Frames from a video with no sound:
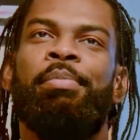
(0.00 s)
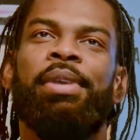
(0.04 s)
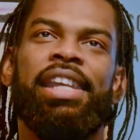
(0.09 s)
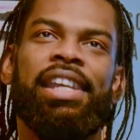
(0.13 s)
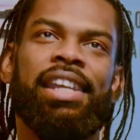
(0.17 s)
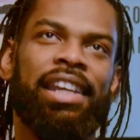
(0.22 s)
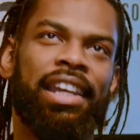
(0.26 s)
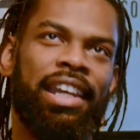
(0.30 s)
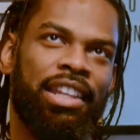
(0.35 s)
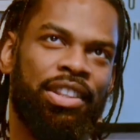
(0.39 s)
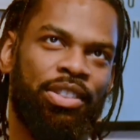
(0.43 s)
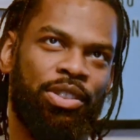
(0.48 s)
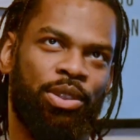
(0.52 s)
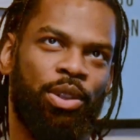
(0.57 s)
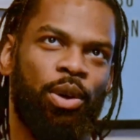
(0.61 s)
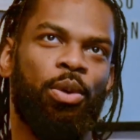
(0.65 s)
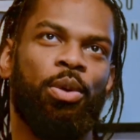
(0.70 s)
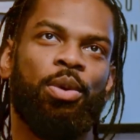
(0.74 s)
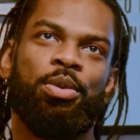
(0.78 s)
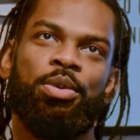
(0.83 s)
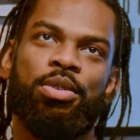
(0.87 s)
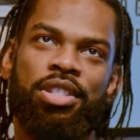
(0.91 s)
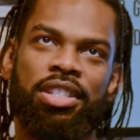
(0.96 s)
in
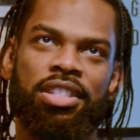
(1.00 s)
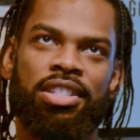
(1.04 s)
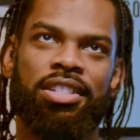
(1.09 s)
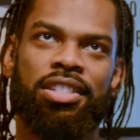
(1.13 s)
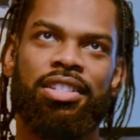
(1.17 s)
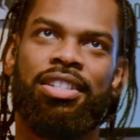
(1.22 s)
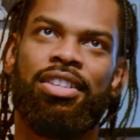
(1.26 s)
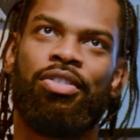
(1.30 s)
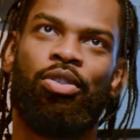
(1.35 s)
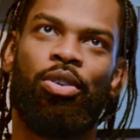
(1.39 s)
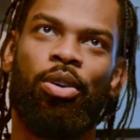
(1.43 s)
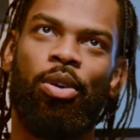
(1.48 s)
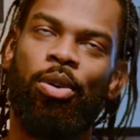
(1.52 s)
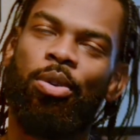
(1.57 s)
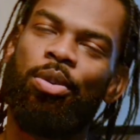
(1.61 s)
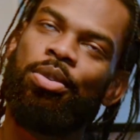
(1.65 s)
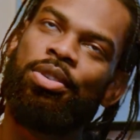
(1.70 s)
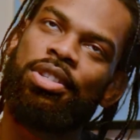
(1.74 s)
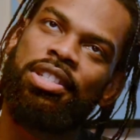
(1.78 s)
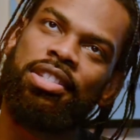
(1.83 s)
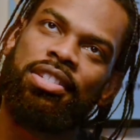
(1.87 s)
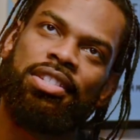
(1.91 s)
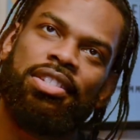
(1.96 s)
those
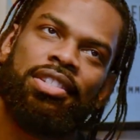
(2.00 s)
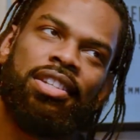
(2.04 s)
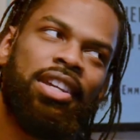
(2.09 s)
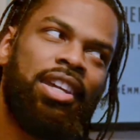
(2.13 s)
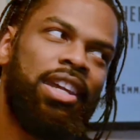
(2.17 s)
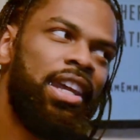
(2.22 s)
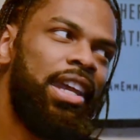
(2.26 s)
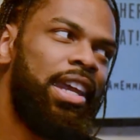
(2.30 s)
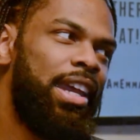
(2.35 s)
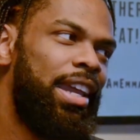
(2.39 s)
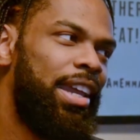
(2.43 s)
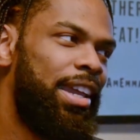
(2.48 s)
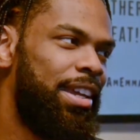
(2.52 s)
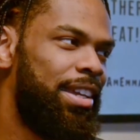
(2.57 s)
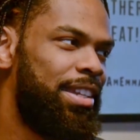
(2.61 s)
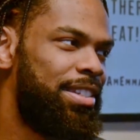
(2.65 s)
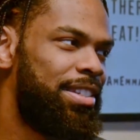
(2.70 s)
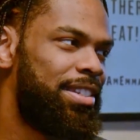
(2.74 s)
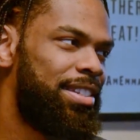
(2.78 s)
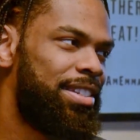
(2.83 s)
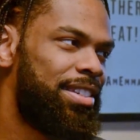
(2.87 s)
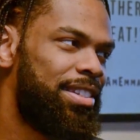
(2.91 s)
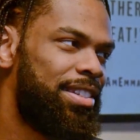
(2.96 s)
roles,
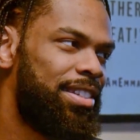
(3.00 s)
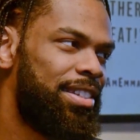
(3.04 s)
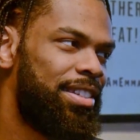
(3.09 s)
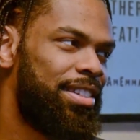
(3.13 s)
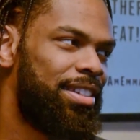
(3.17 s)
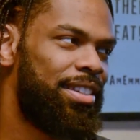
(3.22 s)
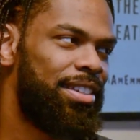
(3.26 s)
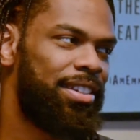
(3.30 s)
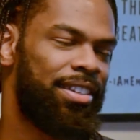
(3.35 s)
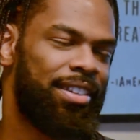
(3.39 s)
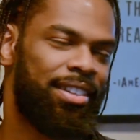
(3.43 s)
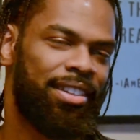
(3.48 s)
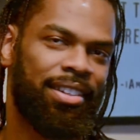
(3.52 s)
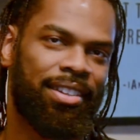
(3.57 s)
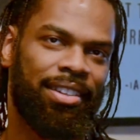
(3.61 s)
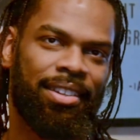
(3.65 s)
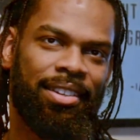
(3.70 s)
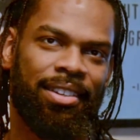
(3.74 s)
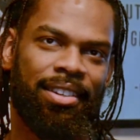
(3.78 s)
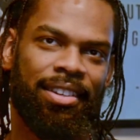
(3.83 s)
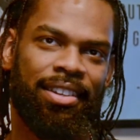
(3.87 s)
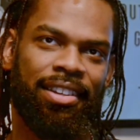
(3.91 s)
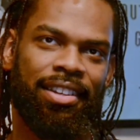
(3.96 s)
it
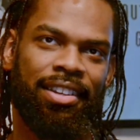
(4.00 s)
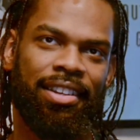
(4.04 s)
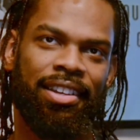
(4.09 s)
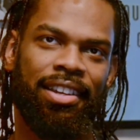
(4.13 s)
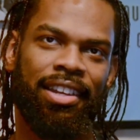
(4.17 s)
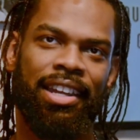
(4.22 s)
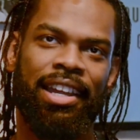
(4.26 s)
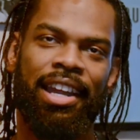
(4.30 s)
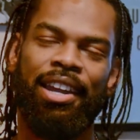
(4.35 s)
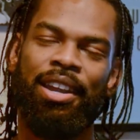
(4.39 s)
kind of